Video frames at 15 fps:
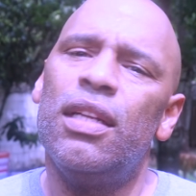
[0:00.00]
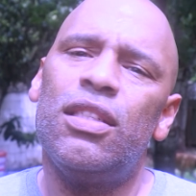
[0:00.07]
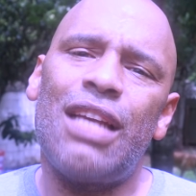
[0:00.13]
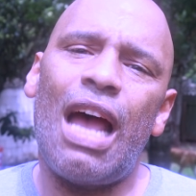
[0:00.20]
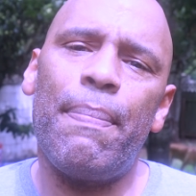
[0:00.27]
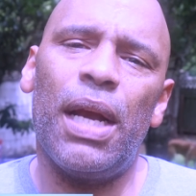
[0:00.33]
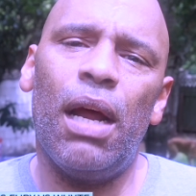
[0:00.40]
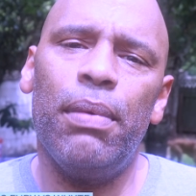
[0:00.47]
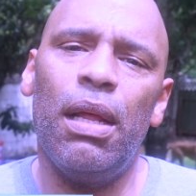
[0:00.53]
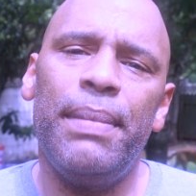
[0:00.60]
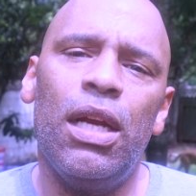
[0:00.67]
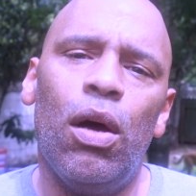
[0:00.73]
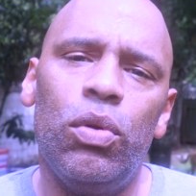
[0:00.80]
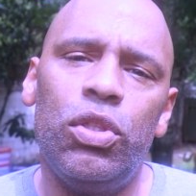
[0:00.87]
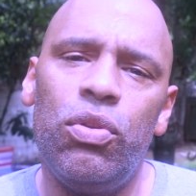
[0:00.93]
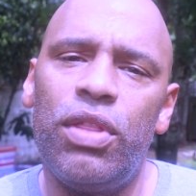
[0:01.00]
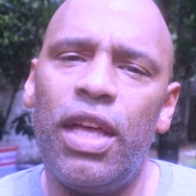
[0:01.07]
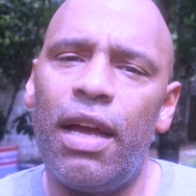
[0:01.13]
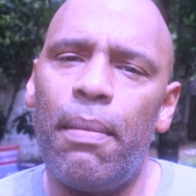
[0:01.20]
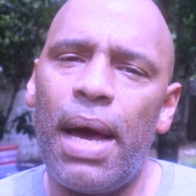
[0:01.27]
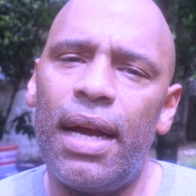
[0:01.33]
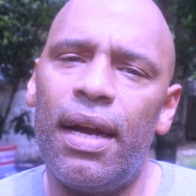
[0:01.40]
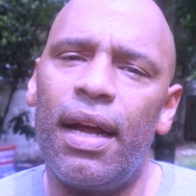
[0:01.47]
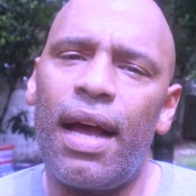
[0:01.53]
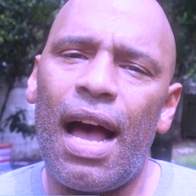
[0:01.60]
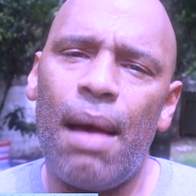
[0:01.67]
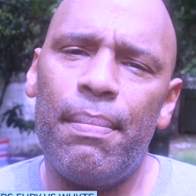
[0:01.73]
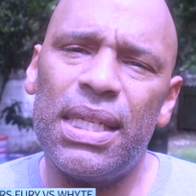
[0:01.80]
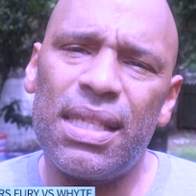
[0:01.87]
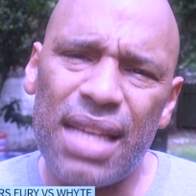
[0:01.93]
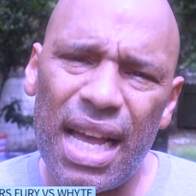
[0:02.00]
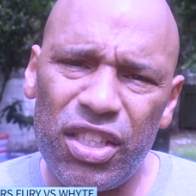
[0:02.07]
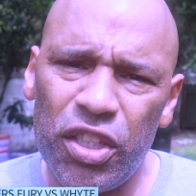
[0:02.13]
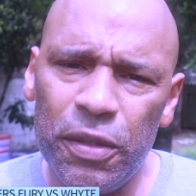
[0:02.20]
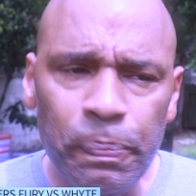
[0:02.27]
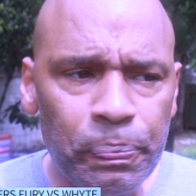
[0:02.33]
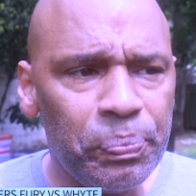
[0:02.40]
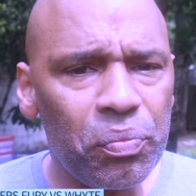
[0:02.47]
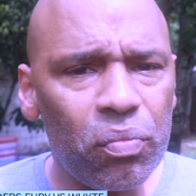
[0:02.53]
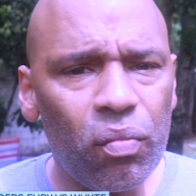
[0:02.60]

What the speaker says: Chop it up. Let me know what you think about it in the comment section.